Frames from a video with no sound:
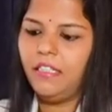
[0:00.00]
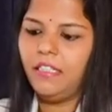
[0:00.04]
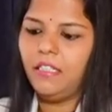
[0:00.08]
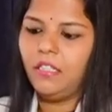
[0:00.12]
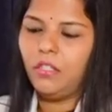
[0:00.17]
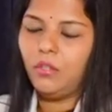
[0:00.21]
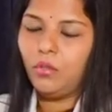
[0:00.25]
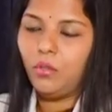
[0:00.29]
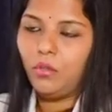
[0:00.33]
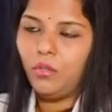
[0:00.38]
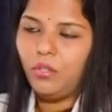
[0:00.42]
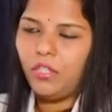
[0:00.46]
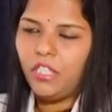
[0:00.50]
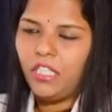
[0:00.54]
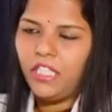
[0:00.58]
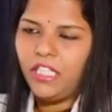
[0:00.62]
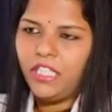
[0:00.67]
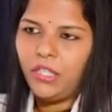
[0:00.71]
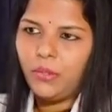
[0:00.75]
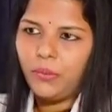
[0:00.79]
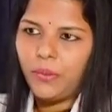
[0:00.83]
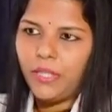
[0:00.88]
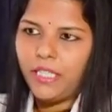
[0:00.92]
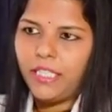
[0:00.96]
Only
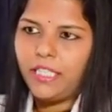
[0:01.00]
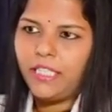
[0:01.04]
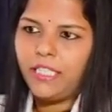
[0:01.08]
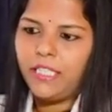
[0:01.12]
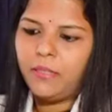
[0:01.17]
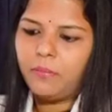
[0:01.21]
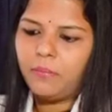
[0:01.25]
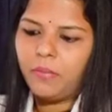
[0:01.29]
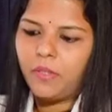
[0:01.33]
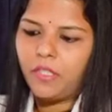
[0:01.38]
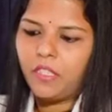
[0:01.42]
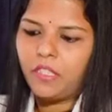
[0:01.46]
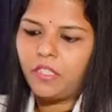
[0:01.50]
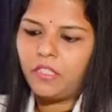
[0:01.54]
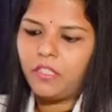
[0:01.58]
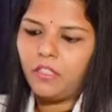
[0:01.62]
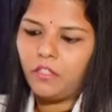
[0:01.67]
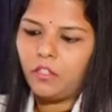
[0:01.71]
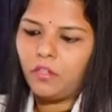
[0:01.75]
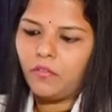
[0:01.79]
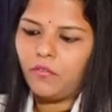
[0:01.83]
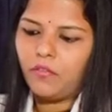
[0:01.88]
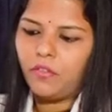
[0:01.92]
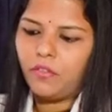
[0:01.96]
20%
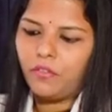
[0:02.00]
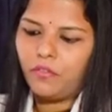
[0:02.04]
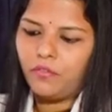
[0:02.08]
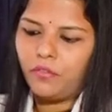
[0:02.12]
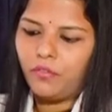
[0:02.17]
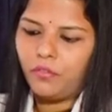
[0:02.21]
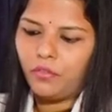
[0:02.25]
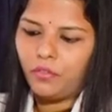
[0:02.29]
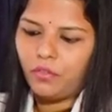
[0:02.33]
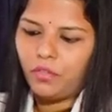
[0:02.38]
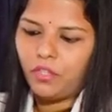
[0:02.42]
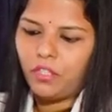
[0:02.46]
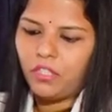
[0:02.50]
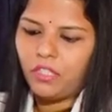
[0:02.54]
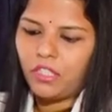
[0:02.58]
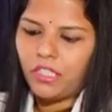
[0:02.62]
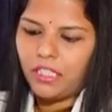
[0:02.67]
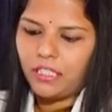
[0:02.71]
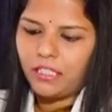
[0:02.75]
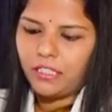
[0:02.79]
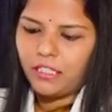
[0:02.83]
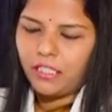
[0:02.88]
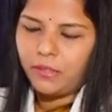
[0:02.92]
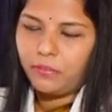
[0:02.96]
of the food
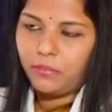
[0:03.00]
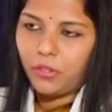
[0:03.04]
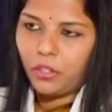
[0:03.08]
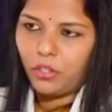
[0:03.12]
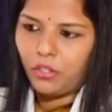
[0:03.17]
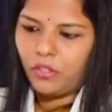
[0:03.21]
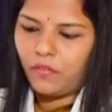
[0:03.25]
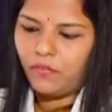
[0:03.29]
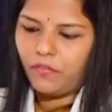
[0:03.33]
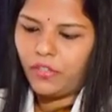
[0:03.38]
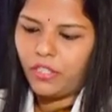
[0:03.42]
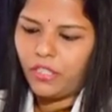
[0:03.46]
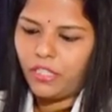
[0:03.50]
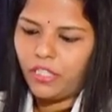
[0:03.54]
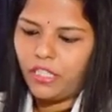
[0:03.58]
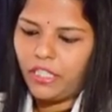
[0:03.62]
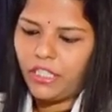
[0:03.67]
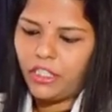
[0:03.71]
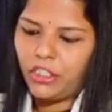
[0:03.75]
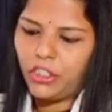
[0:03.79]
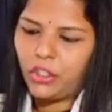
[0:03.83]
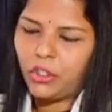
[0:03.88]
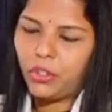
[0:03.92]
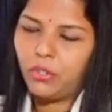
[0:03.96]
consumption of the day
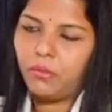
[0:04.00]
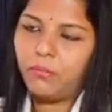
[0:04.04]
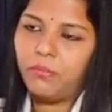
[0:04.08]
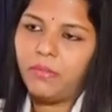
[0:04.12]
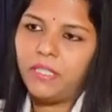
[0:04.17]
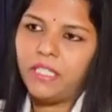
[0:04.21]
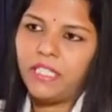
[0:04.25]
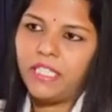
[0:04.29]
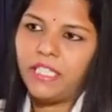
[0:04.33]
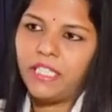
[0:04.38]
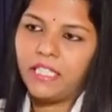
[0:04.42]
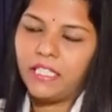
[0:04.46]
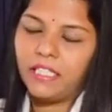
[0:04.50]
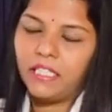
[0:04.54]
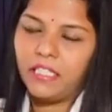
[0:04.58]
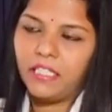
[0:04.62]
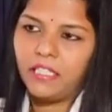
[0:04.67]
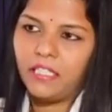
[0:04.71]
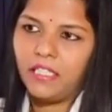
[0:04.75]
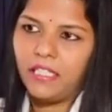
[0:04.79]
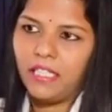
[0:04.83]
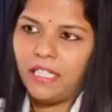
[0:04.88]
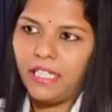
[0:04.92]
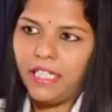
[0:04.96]
should be taken in
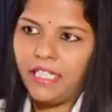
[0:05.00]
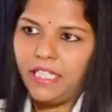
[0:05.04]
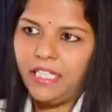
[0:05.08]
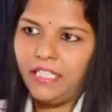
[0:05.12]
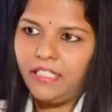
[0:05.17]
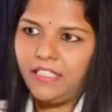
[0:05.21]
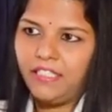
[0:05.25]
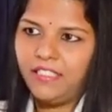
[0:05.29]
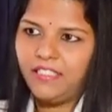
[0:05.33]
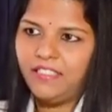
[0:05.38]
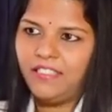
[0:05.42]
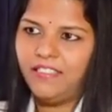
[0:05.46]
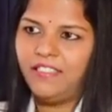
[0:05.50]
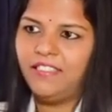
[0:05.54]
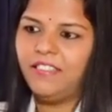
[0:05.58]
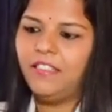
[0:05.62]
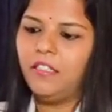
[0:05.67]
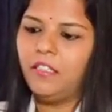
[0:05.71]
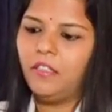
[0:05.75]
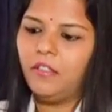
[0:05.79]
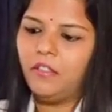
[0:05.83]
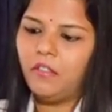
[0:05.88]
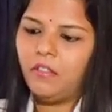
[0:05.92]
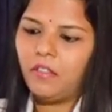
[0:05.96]
the night.
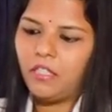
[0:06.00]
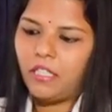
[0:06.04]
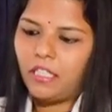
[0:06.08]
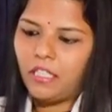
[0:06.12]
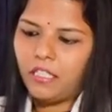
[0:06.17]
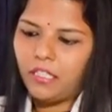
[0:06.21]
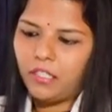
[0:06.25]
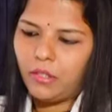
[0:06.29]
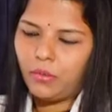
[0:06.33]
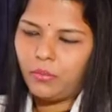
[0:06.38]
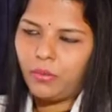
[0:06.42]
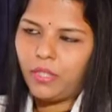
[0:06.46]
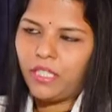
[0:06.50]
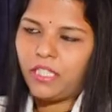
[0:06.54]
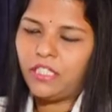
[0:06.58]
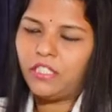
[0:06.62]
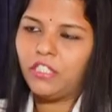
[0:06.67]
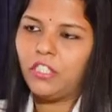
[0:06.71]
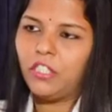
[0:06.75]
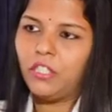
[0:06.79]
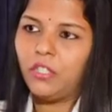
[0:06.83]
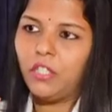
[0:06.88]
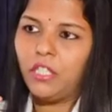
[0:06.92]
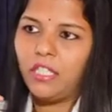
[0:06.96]
Otherwise,
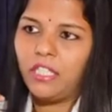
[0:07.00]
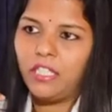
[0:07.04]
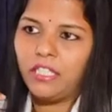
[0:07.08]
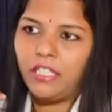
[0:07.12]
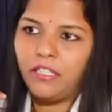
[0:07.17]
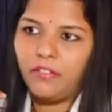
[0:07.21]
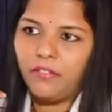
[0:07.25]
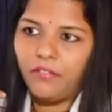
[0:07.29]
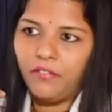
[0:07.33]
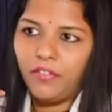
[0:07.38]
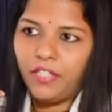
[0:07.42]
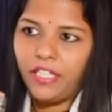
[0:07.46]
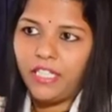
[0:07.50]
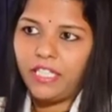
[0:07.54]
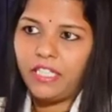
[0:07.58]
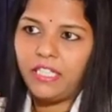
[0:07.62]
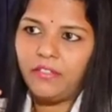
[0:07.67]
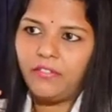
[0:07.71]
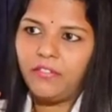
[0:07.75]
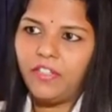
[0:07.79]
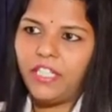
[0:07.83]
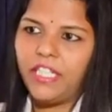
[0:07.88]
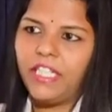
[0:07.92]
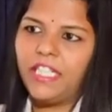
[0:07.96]
you are at a very,
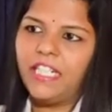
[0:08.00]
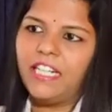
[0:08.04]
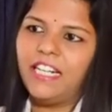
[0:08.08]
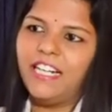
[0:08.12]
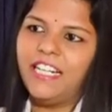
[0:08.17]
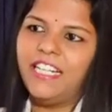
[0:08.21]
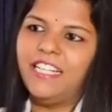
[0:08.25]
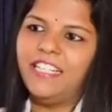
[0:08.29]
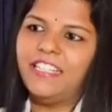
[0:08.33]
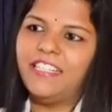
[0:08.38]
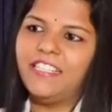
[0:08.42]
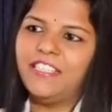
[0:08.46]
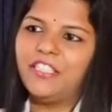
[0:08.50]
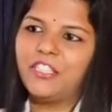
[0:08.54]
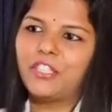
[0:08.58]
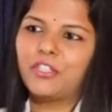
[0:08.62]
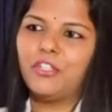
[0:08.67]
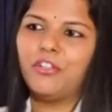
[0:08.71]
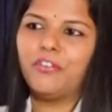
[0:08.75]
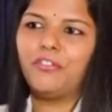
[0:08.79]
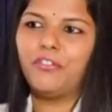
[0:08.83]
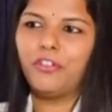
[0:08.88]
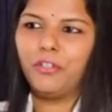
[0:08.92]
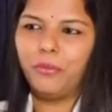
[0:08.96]
very high risk
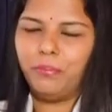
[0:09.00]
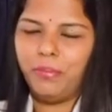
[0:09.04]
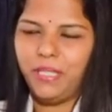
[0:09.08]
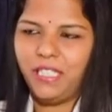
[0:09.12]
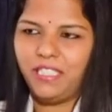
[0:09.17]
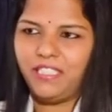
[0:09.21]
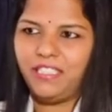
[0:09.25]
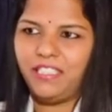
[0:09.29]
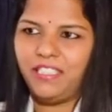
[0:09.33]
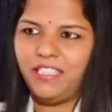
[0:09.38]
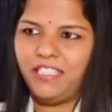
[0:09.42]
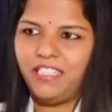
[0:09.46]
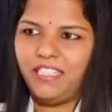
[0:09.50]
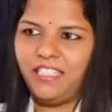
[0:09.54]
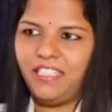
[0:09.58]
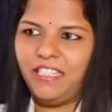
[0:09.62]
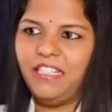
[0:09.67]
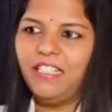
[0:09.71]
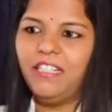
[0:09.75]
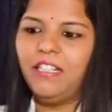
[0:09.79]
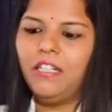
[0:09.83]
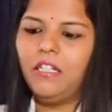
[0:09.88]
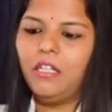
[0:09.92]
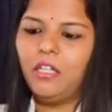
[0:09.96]
of obesity.
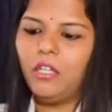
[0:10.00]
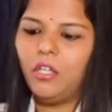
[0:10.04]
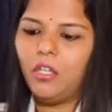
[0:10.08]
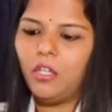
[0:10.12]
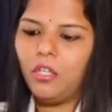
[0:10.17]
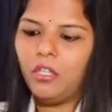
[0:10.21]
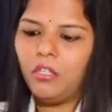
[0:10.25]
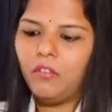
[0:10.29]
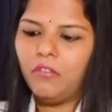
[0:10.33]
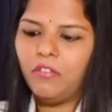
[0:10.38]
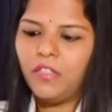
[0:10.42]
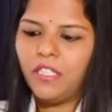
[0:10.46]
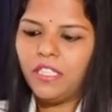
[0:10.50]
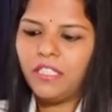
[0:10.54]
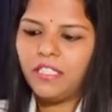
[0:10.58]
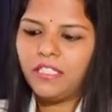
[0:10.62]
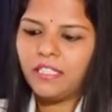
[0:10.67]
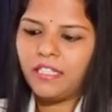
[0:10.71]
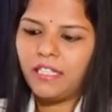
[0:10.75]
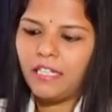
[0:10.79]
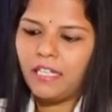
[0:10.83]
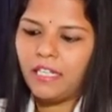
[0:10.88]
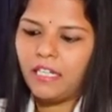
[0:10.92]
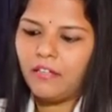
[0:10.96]
Always
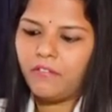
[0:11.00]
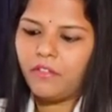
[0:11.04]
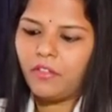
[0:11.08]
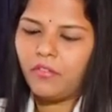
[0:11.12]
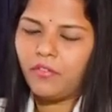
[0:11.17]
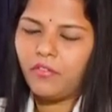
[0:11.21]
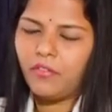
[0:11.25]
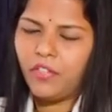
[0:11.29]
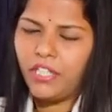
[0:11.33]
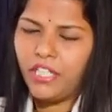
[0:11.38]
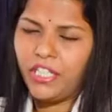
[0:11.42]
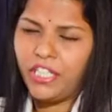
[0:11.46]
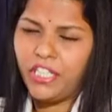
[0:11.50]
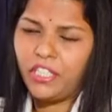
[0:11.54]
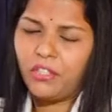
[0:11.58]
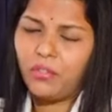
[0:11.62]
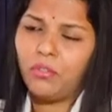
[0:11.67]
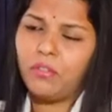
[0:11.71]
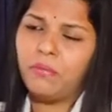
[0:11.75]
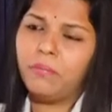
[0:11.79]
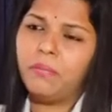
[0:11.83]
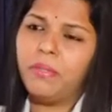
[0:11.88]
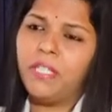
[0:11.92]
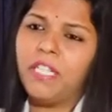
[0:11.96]
have a very
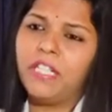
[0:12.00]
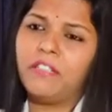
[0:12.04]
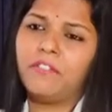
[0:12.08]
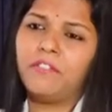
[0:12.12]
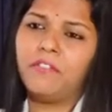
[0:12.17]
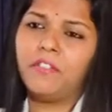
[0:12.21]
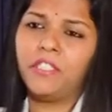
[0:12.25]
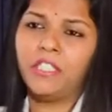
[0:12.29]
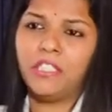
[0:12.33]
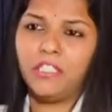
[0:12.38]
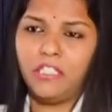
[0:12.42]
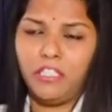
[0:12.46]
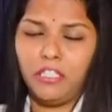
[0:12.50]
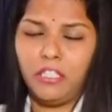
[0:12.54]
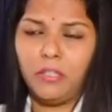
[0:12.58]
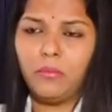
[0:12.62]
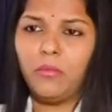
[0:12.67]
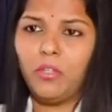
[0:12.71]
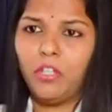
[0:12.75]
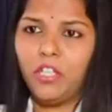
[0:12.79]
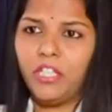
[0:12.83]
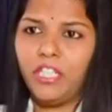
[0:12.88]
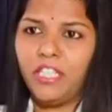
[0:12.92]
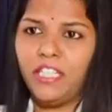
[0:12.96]
good breakfast in the
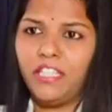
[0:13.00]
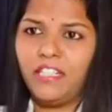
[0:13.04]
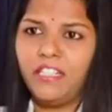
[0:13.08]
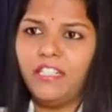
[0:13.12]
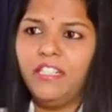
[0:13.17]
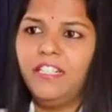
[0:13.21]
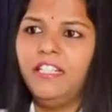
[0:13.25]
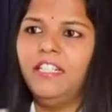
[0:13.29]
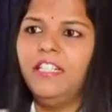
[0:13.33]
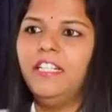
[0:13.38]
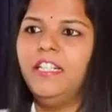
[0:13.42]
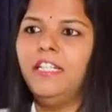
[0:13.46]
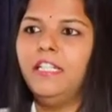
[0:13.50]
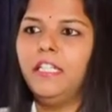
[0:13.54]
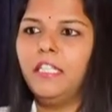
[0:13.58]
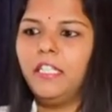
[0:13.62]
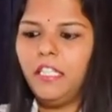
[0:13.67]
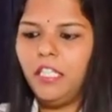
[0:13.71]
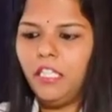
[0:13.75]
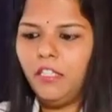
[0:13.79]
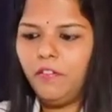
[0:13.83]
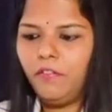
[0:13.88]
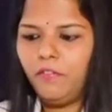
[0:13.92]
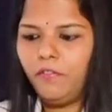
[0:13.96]
morning.
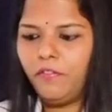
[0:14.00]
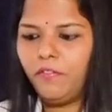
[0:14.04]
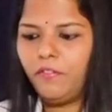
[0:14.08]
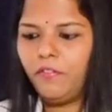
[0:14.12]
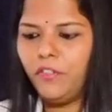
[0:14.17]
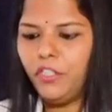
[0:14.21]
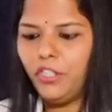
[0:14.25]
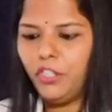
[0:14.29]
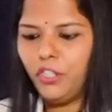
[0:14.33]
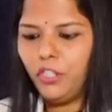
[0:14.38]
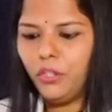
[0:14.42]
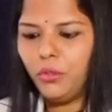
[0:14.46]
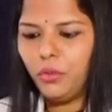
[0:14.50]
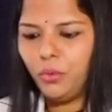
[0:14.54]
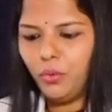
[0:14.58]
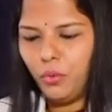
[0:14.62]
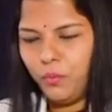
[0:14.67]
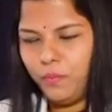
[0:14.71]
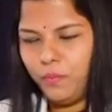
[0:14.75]
If you